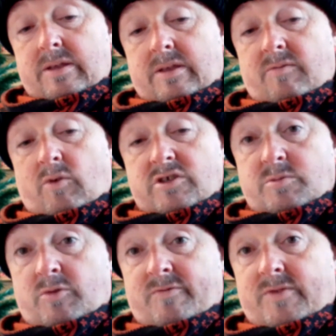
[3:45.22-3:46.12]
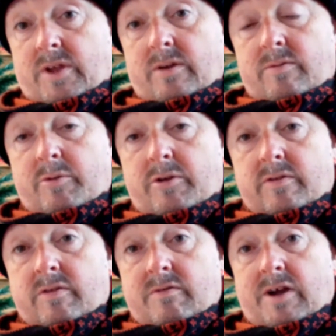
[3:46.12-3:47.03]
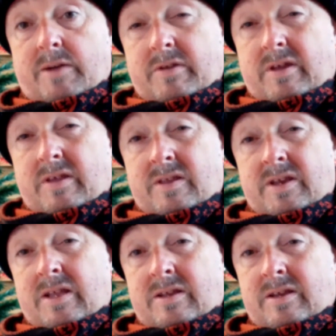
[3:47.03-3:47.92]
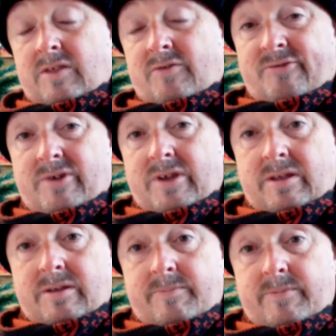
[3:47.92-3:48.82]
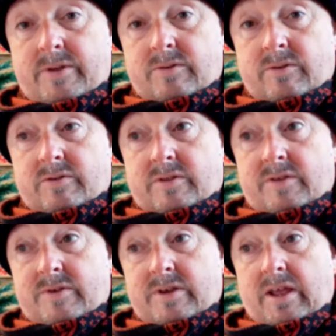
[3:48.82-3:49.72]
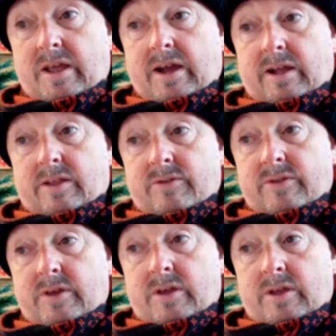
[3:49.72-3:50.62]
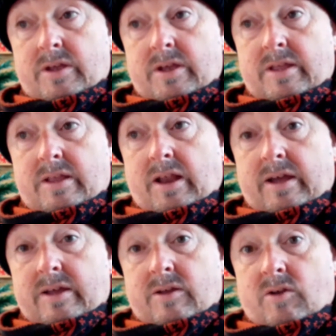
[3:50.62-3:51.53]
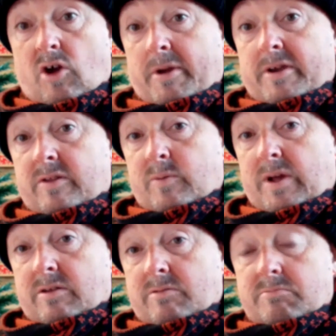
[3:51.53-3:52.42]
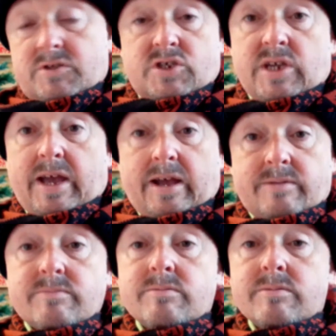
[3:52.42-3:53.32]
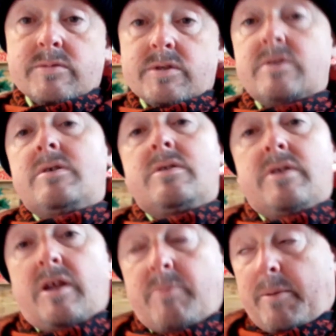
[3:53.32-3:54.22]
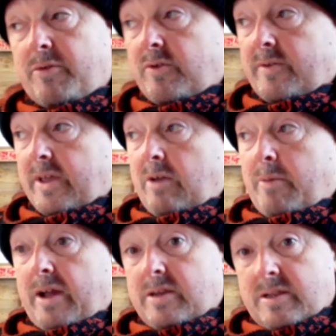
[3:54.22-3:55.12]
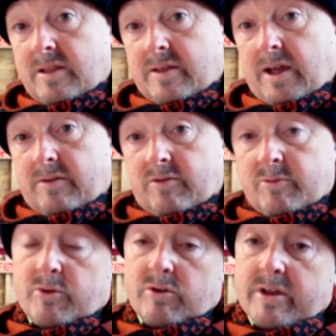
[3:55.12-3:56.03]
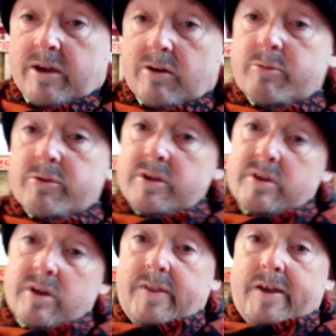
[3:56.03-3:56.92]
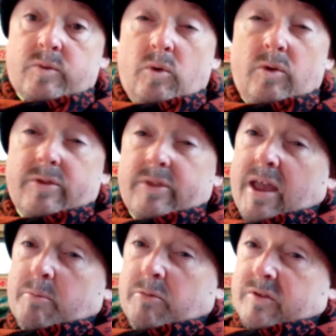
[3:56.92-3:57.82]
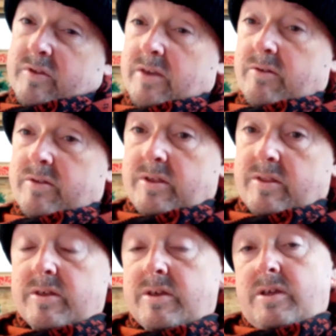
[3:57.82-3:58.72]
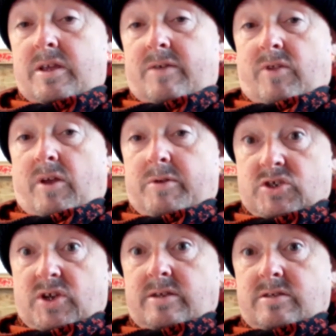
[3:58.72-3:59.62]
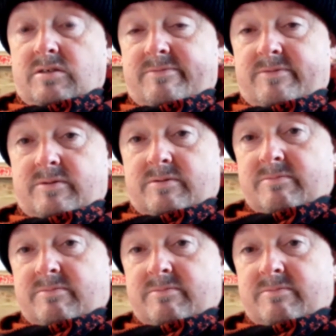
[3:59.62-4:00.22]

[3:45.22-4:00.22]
you watch my other videos but not subscribed, consider hitting it. It's free. It doesn't cost anything. And hit the like and comment as well and share. You know, there might be someone out there who might need this kind of support and help. And that's what the aim of this series is, even though it changed through